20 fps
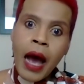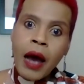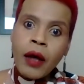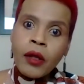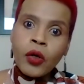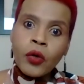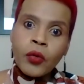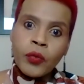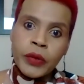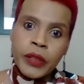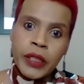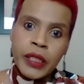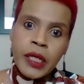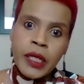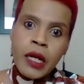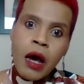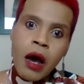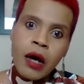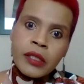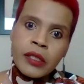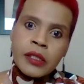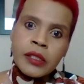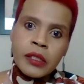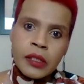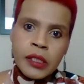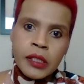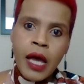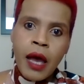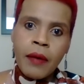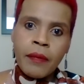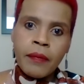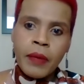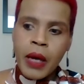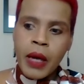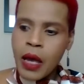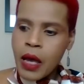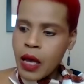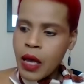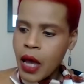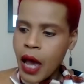How long would it last in time
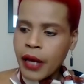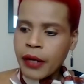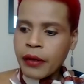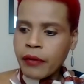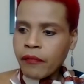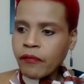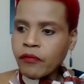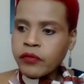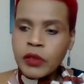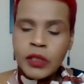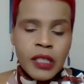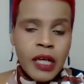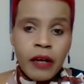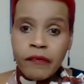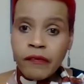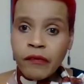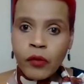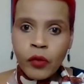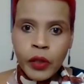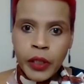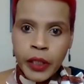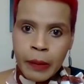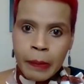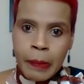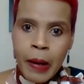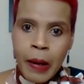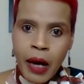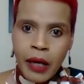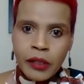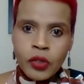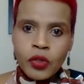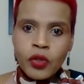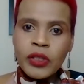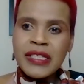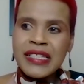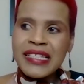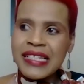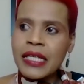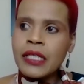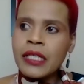and start falling apart? So
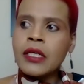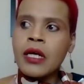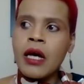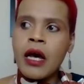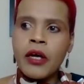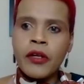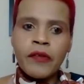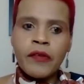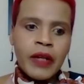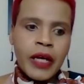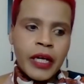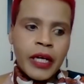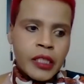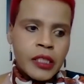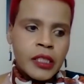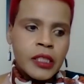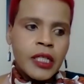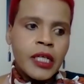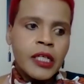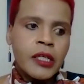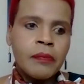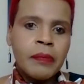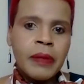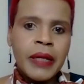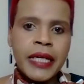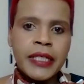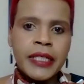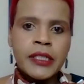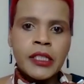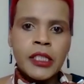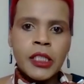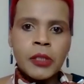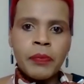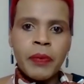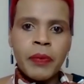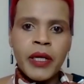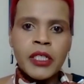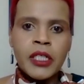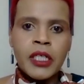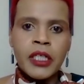it did kind of like in certain places,
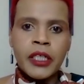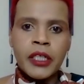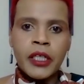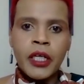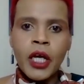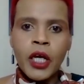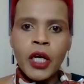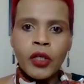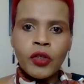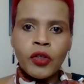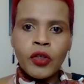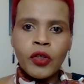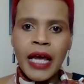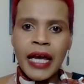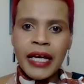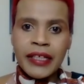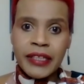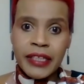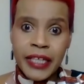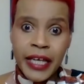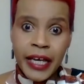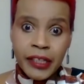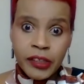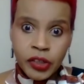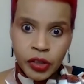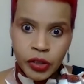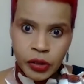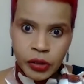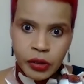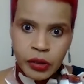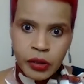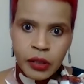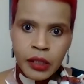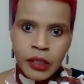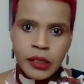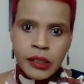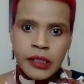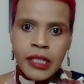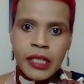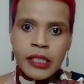especially, like the edges,
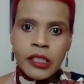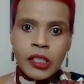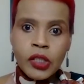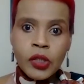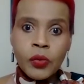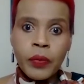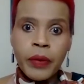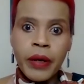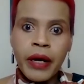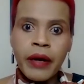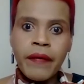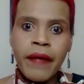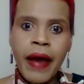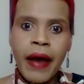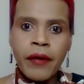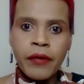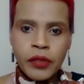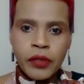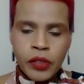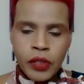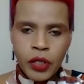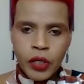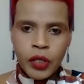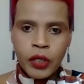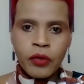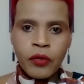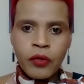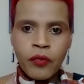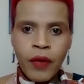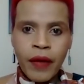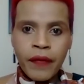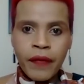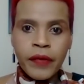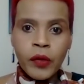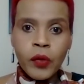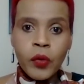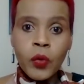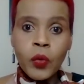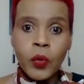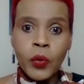they started to wear out, around the
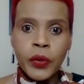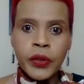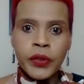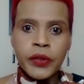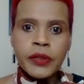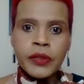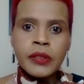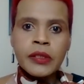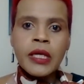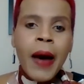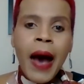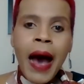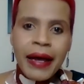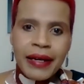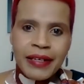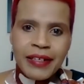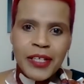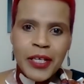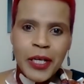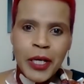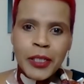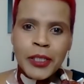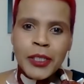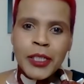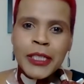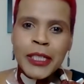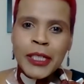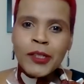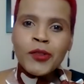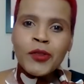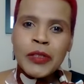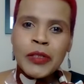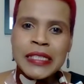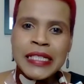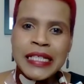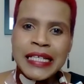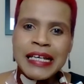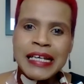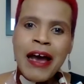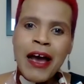corners. But it's an
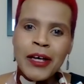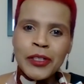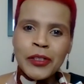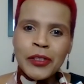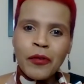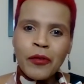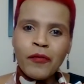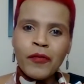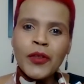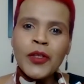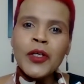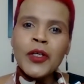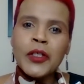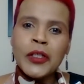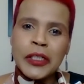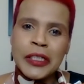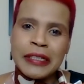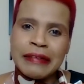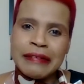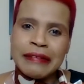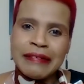interesting kind of look.